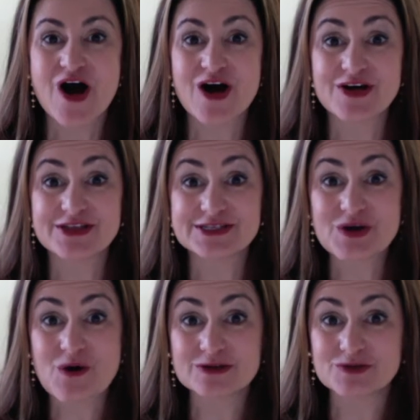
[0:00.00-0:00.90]
All this
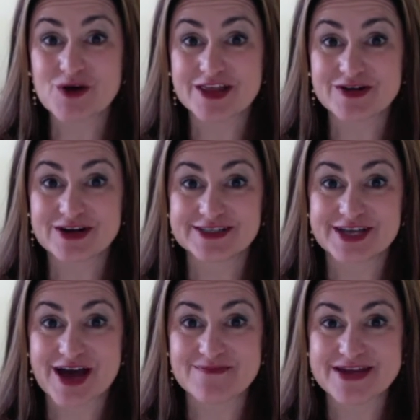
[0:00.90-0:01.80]
cold weather has
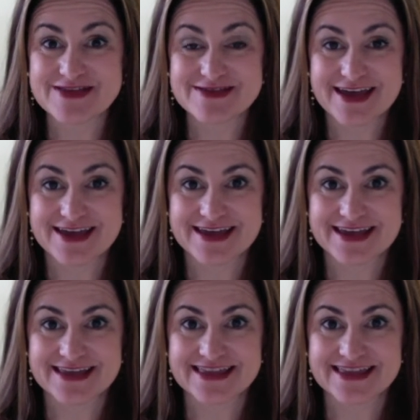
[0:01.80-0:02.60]
got me thinking